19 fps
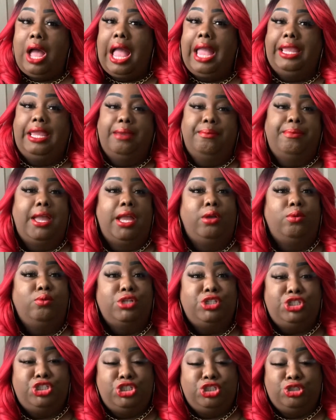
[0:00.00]
I get back
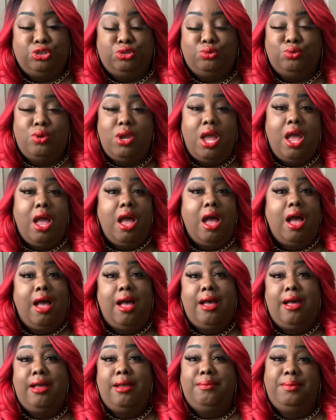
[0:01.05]
with you.
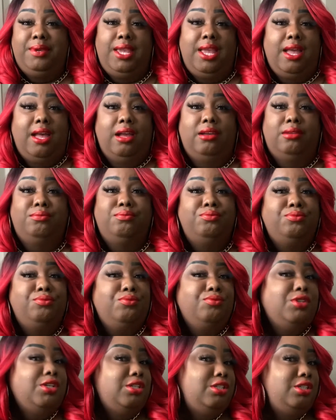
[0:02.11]
Yeah.
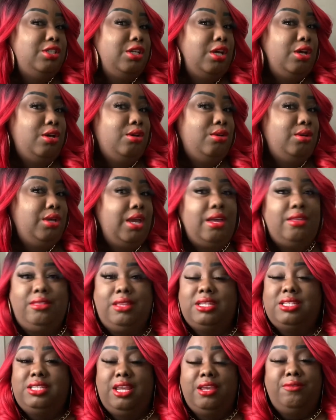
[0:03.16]
So yeah,
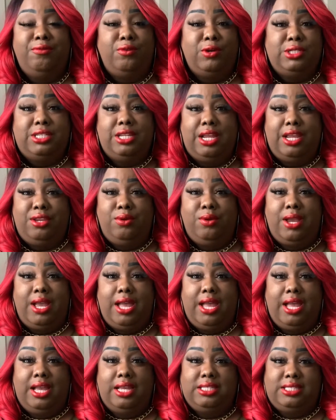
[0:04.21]
that's it for today, you
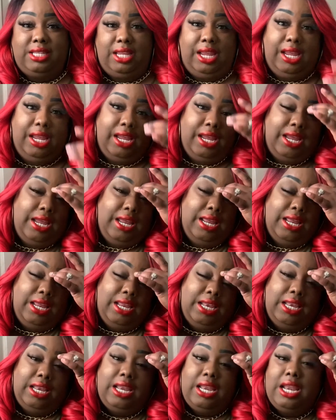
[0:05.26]
guys.
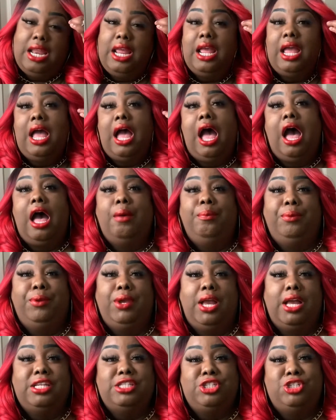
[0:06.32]
And I hope you
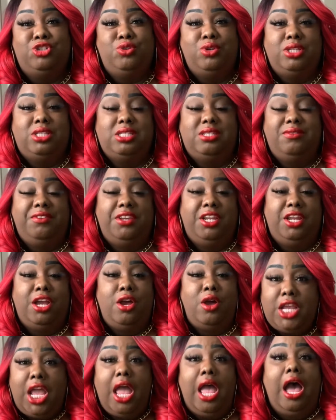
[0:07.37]
guys enjoyed this
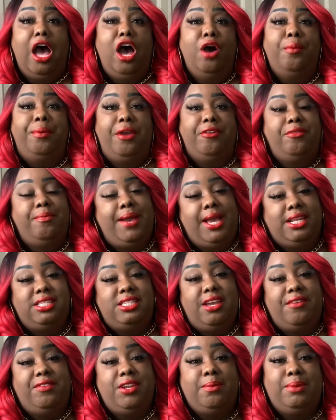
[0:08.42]
video. I hope everybody's
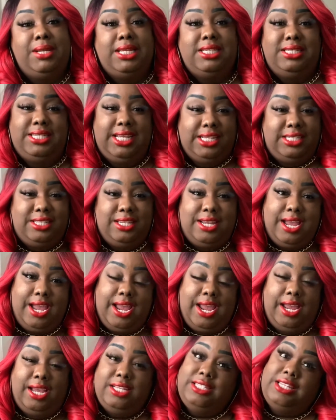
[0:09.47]
having a blessed day
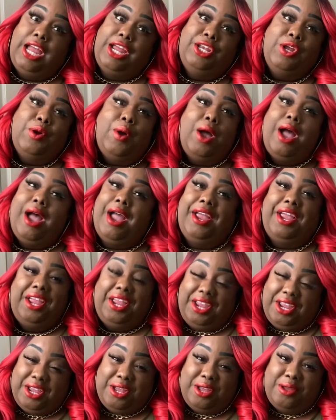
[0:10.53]
today, because I know I
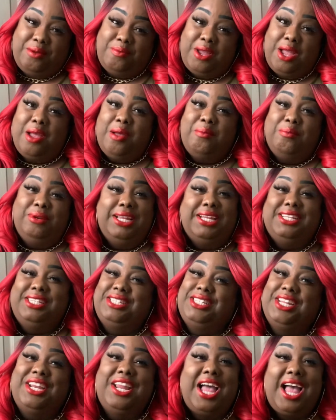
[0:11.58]
am blessed
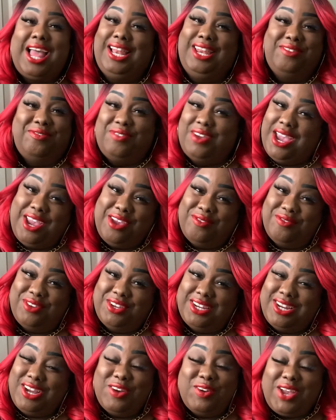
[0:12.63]
and highly
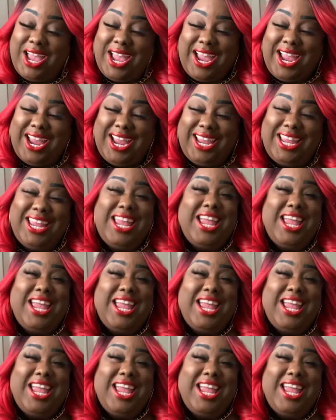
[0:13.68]
favored, okay?